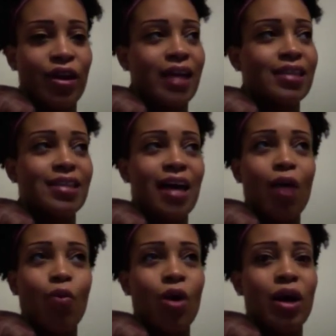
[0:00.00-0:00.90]
I did
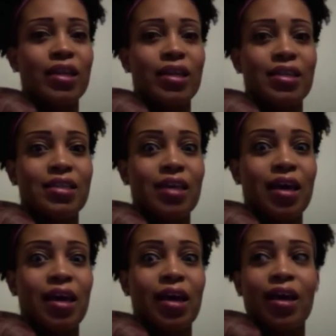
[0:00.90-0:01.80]
not want this
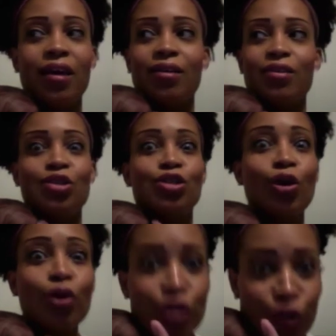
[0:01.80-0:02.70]

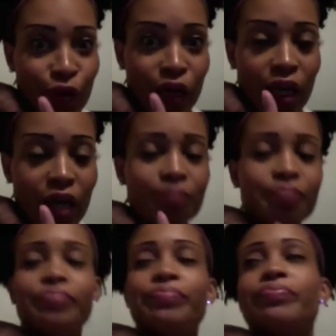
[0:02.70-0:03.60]
surgery.
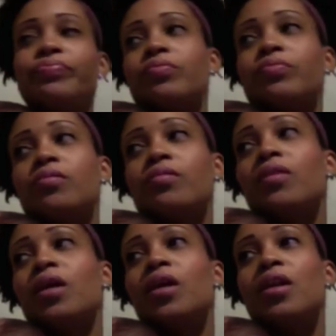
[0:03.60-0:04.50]

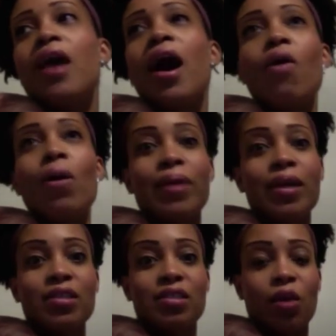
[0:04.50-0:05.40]
Now I'm
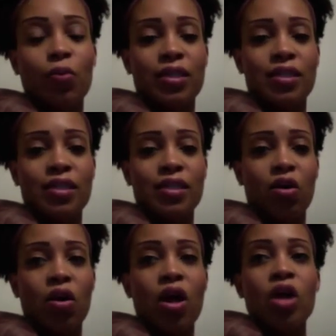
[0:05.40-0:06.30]
getting stuck with this
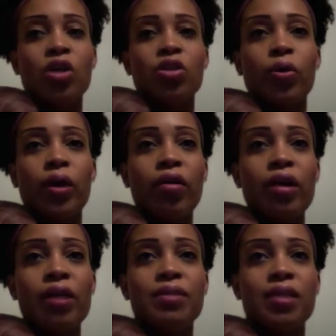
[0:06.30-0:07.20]
needle. So here I
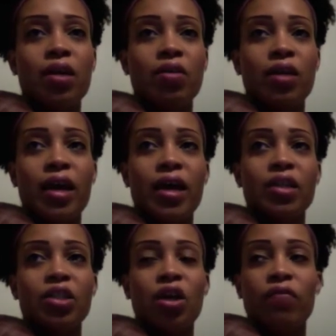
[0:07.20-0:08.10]
am sitting on the
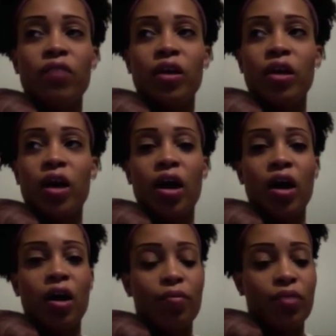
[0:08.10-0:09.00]
edge of
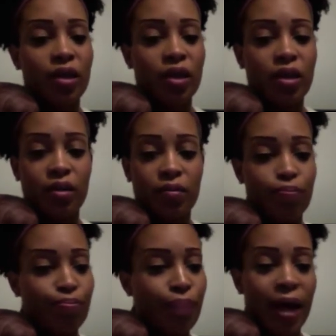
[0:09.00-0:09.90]
the
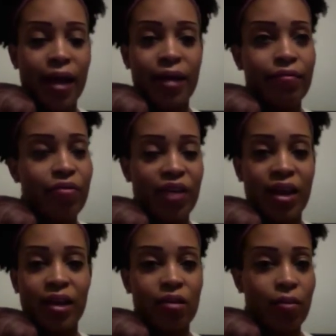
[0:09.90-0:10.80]
bed thing
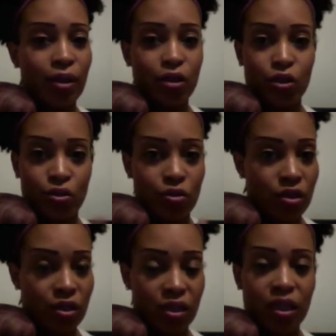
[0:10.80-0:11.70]
that they're about to do the
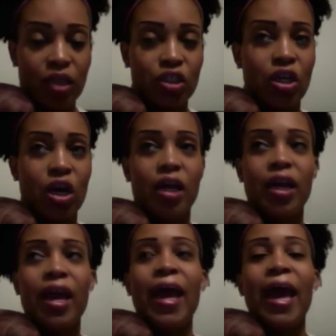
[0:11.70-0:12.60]
C-section on,
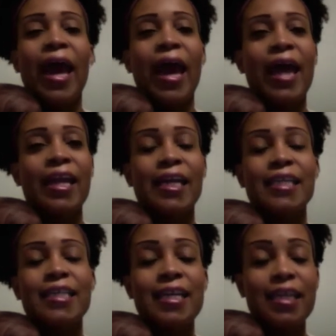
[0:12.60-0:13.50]
and an
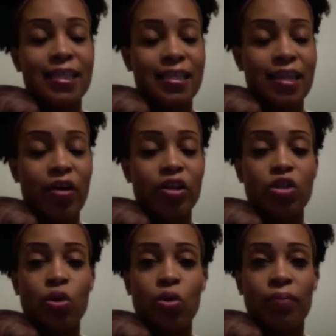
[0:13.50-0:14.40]
attendant is there and she's
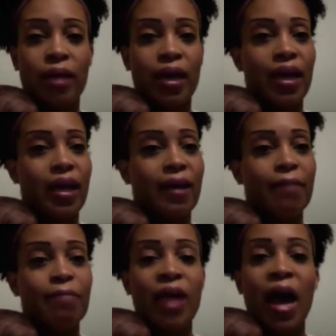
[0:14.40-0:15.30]
holding my hand.
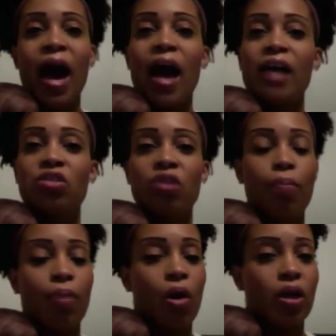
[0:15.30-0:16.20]
I start
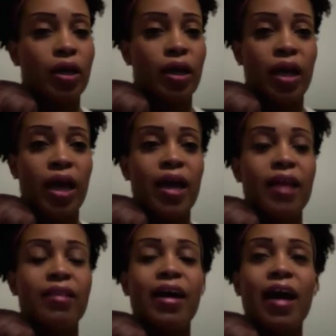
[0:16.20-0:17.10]
bawling.
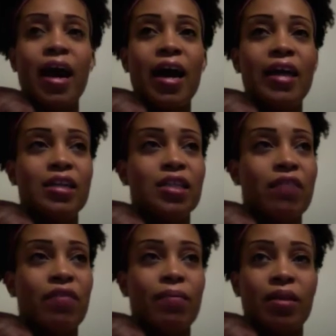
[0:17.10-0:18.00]
The guy that's
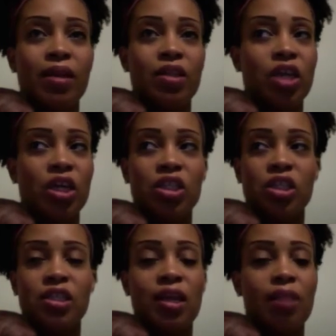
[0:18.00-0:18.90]
giving me the injection is
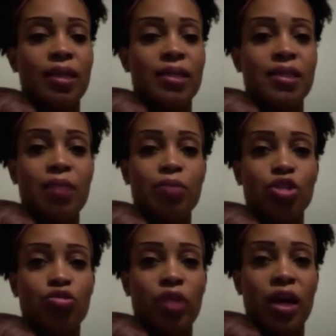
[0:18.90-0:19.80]
telling me to sit up
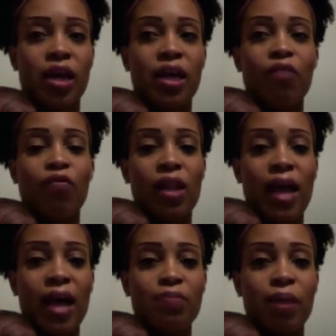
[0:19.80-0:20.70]
straight,
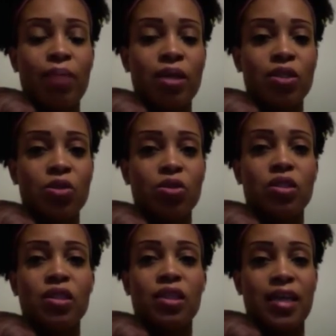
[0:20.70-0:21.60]
relax my muscles.
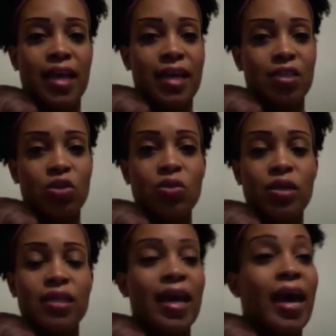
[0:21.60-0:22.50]
He has to do this.
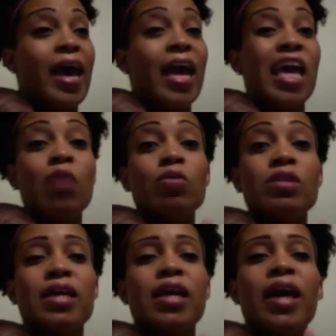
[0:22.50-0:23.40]
It was
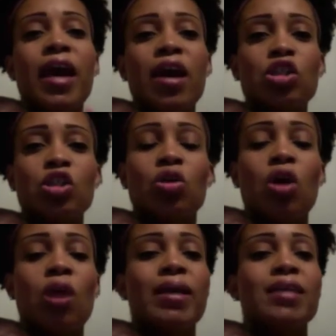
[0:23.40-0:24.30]
taking extra long
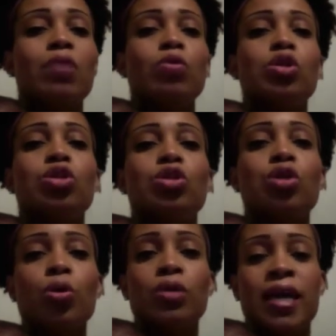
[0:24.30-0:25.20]
because I was
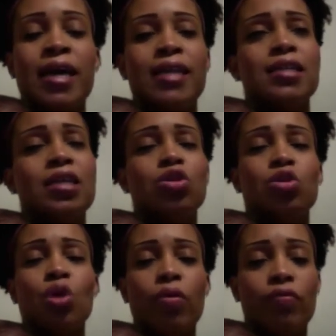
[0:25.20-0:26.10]
so tense,
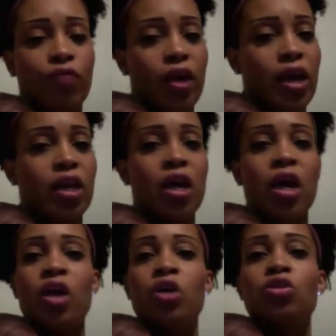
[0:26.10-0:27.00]
so afraid,
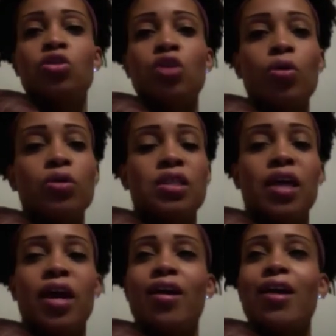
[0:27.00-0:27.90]
so
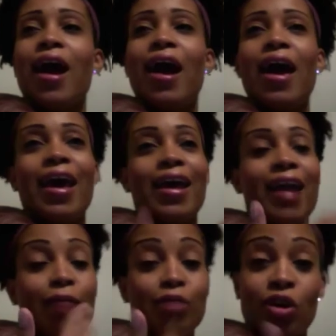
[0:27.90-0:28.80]
scared, and
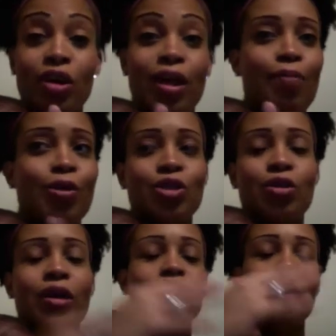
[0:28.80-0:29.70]
I'm starting to get emotional
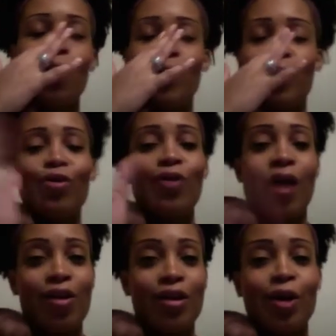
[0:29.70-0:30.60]
now, so I hope I don't cry
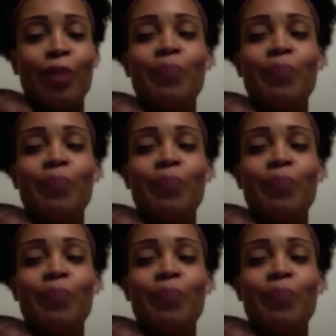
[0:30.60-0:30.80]
on here.